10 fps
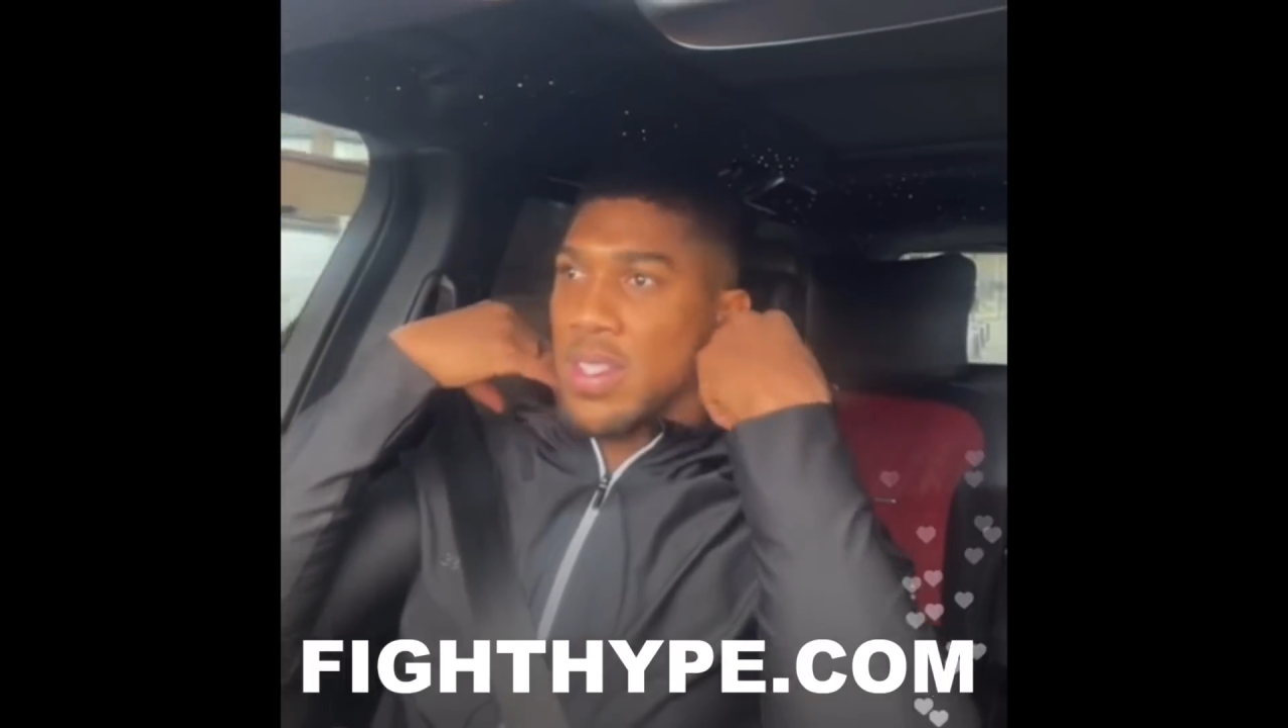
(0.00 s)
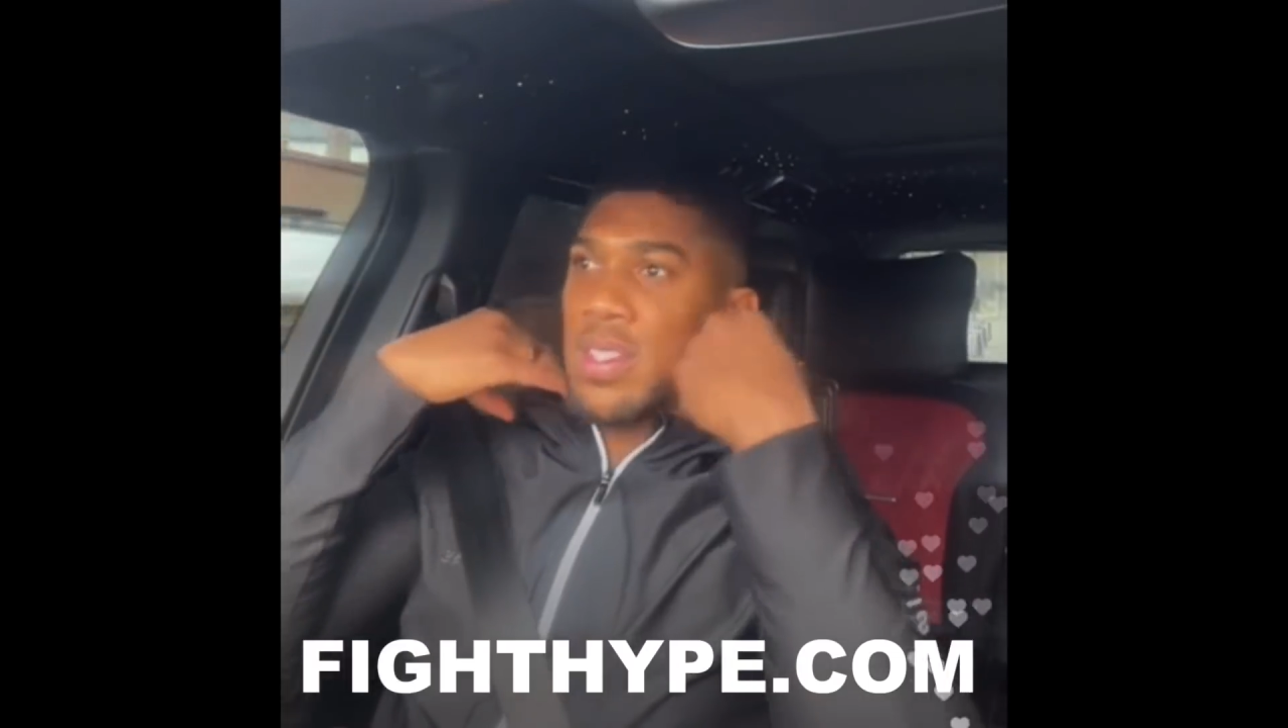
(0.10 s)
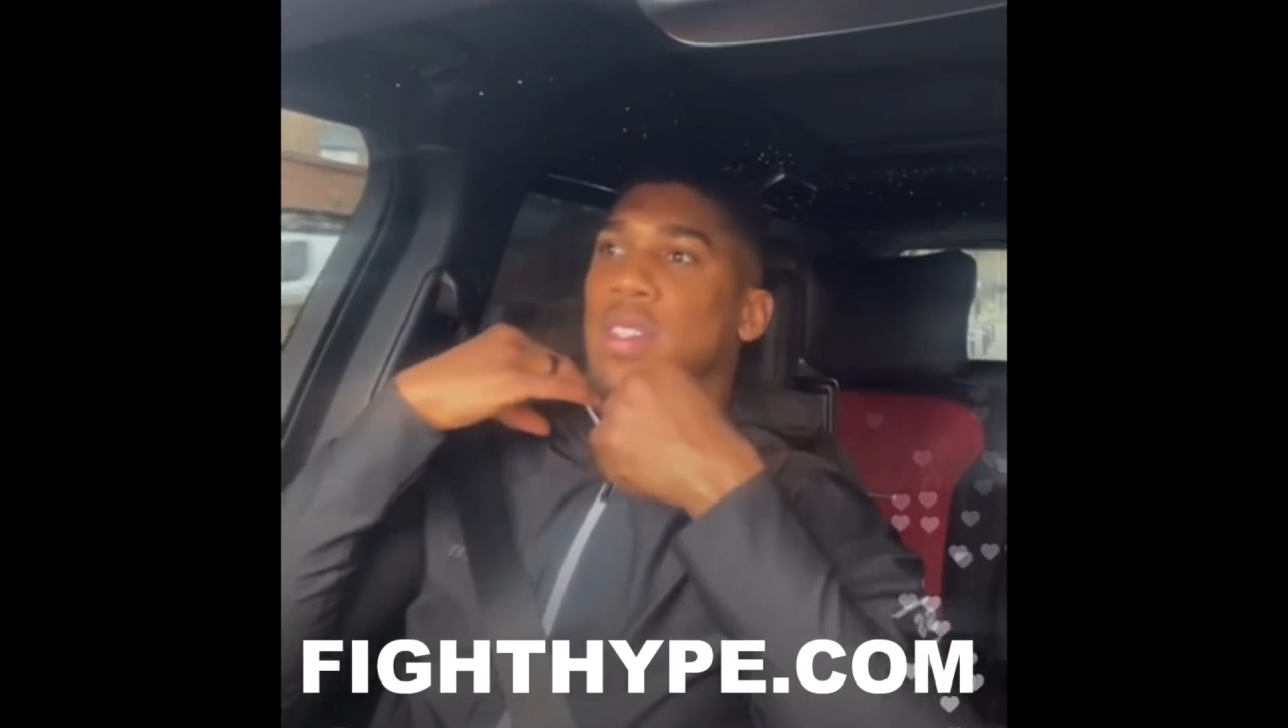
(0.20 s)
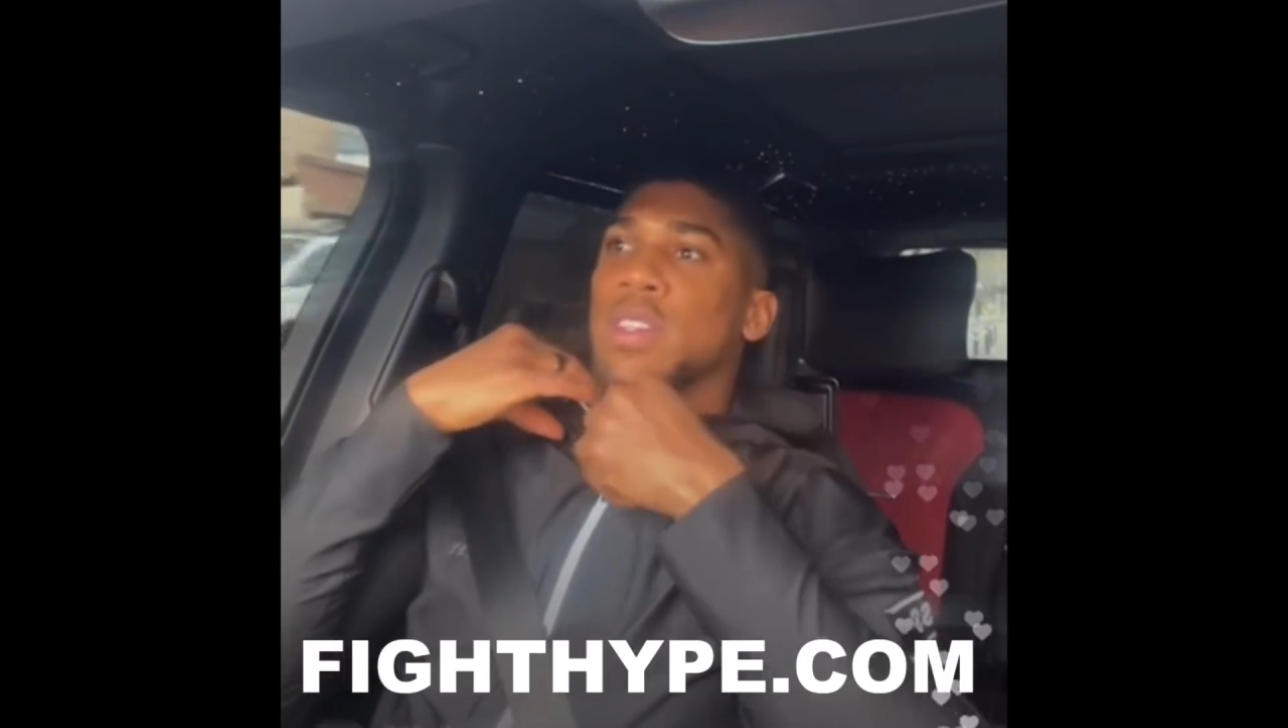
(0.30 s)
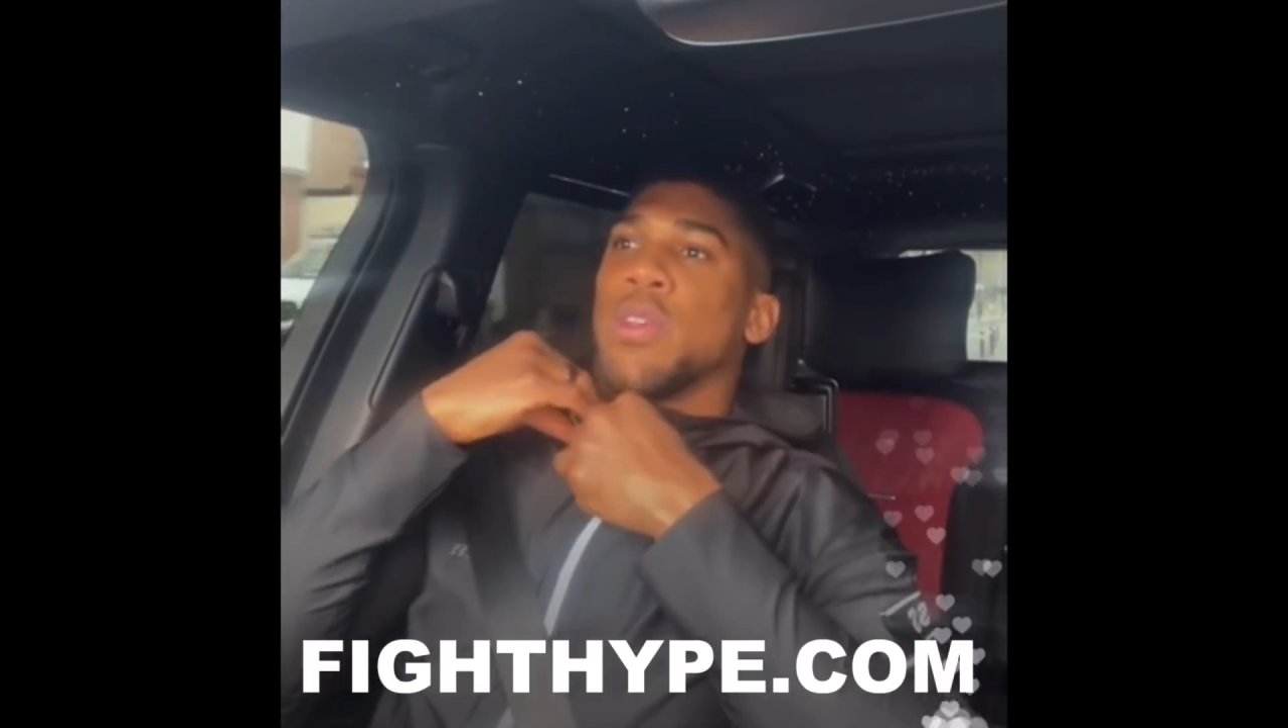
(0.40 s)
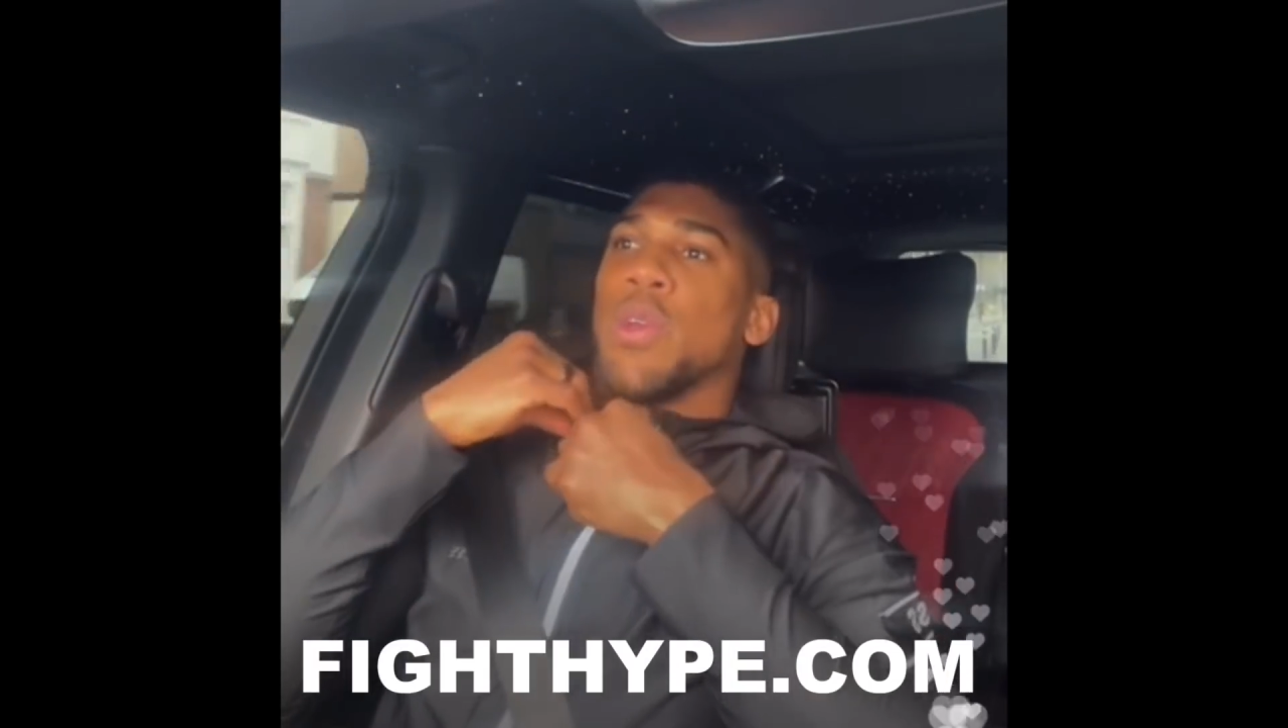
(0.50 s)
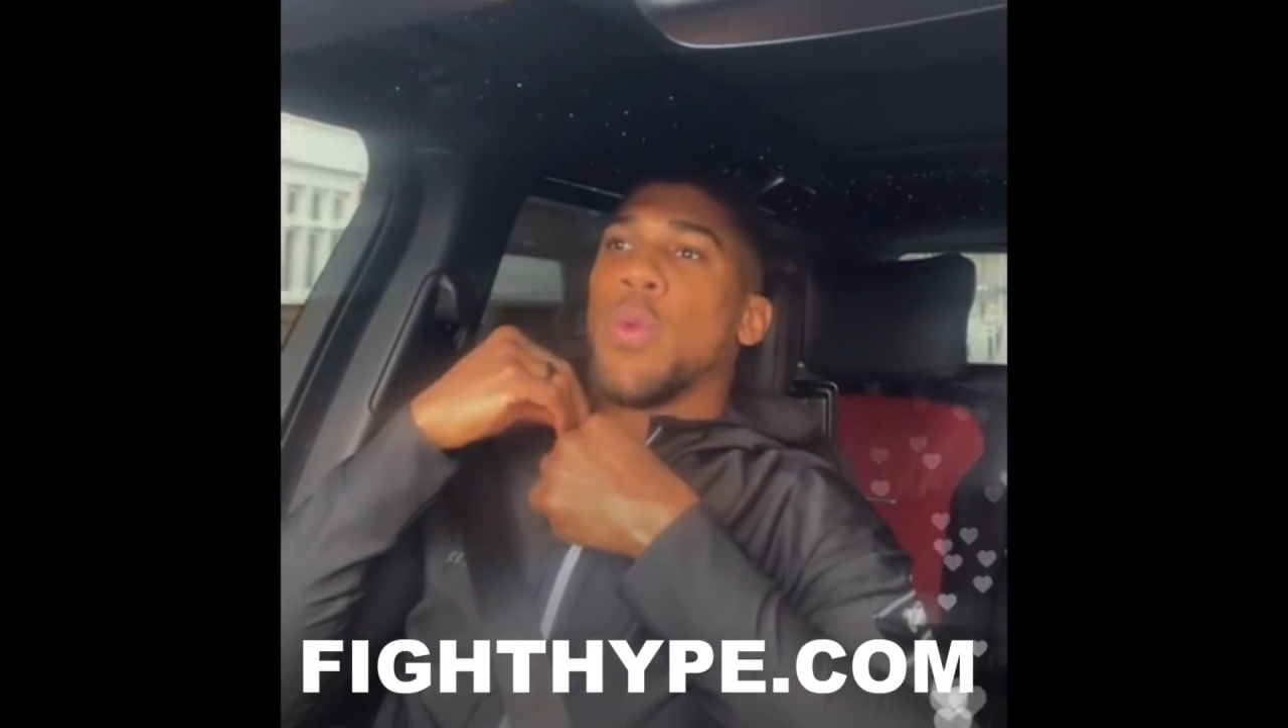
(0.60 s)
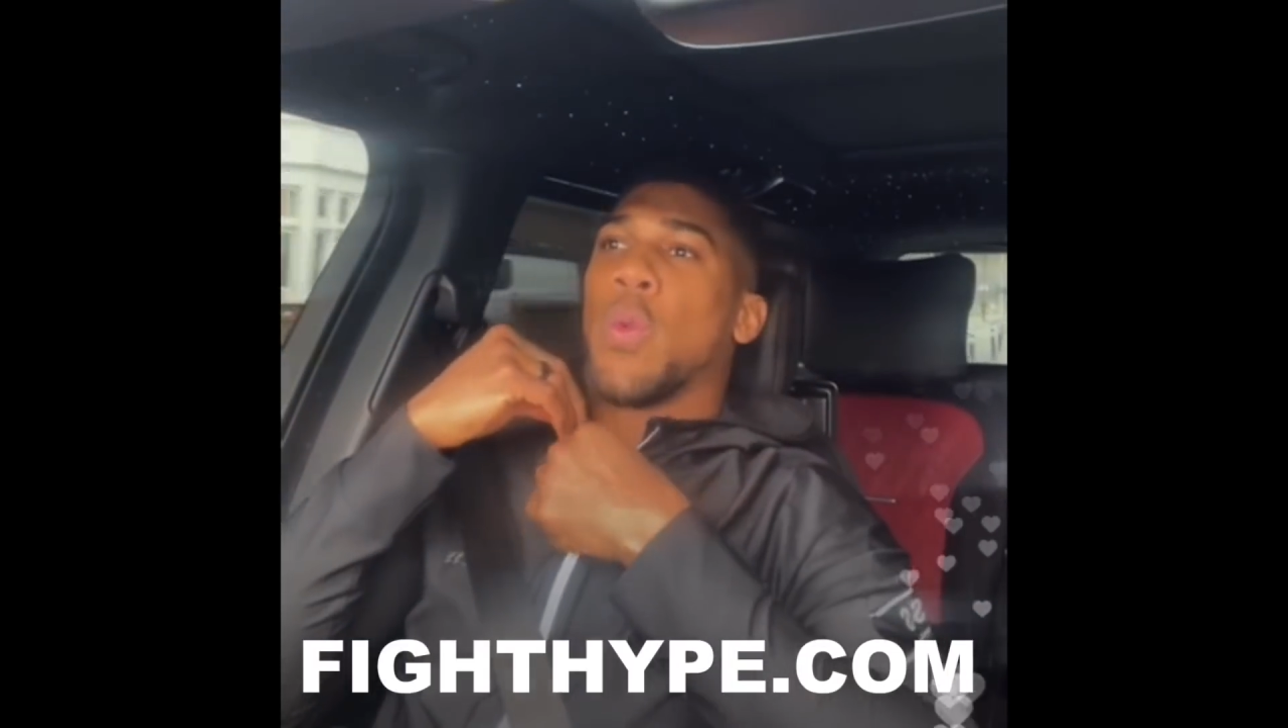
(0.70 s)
It's a new